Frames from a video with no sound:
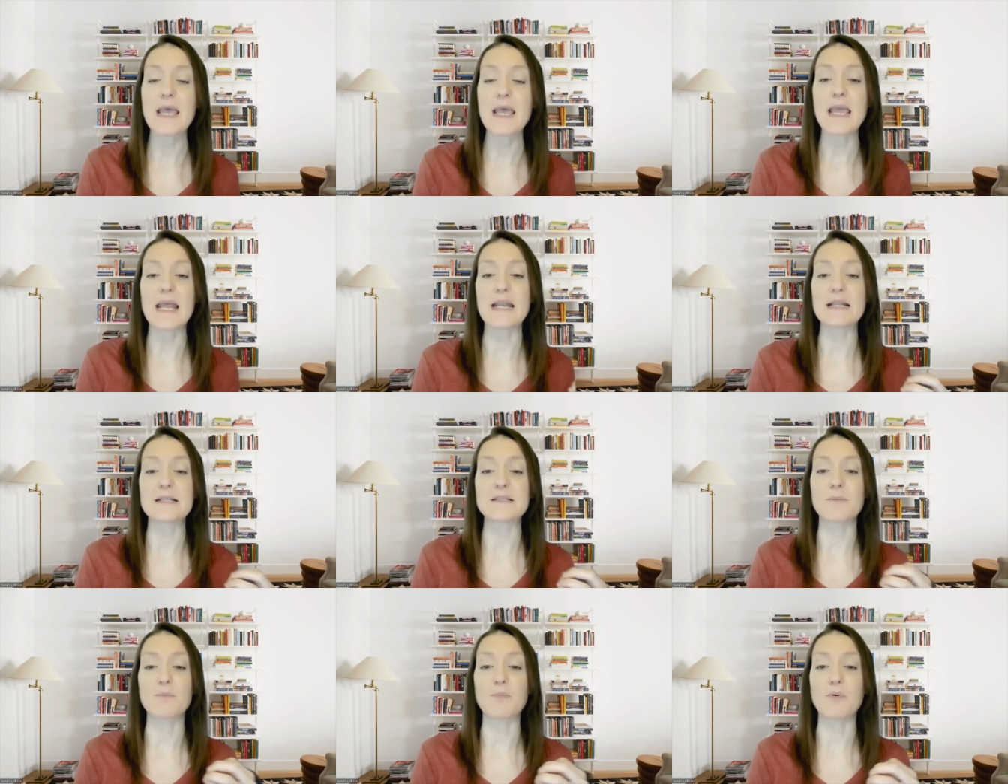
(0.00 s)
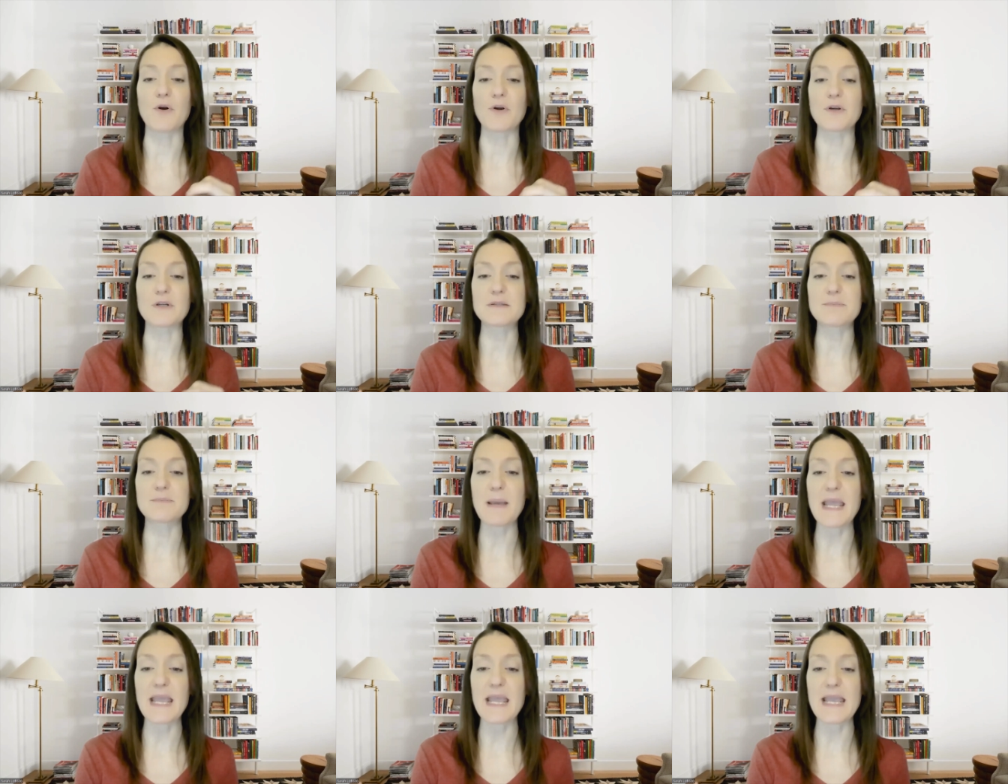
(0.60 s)
it
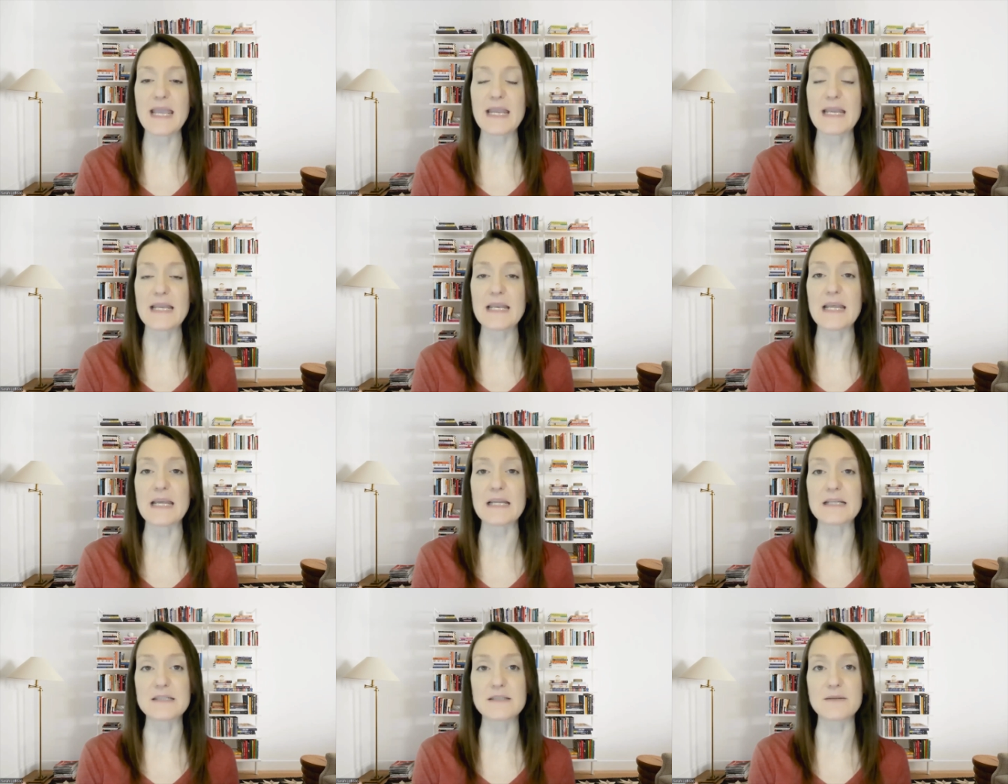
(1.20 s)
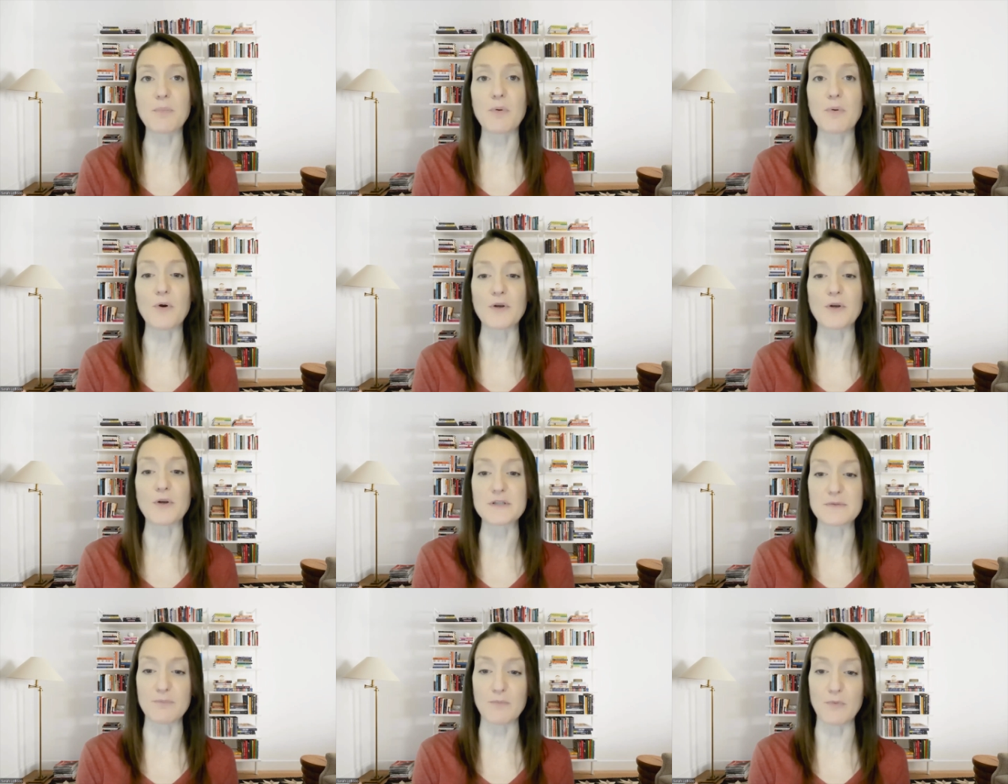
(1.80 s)
supports pain, it
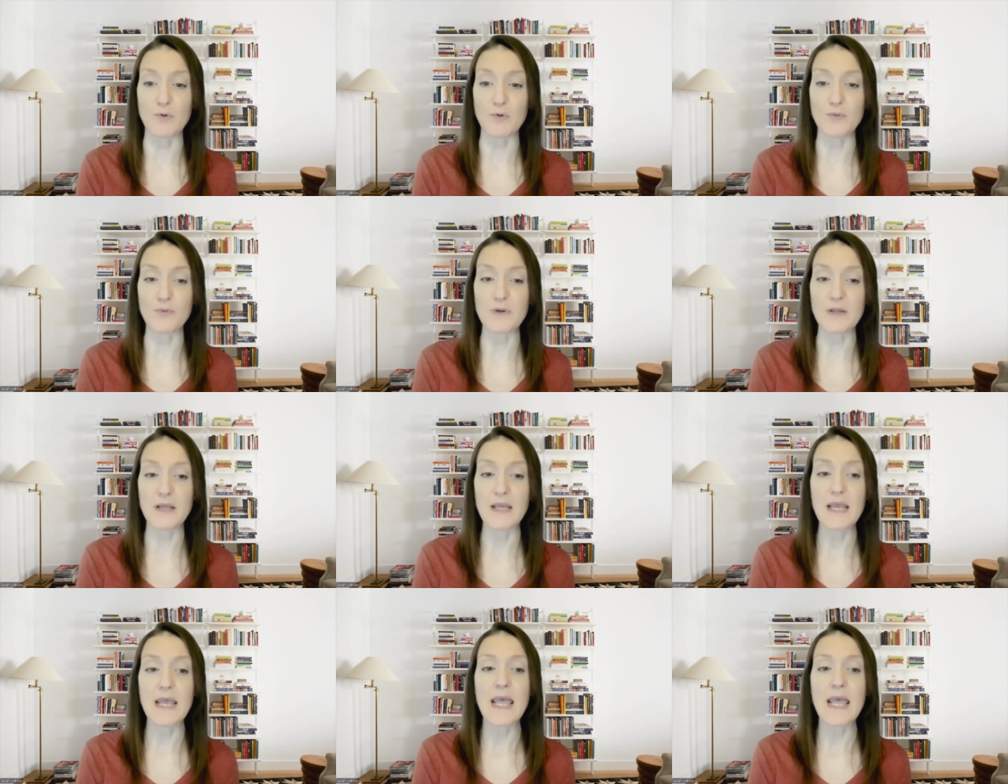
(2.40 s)
supports mood.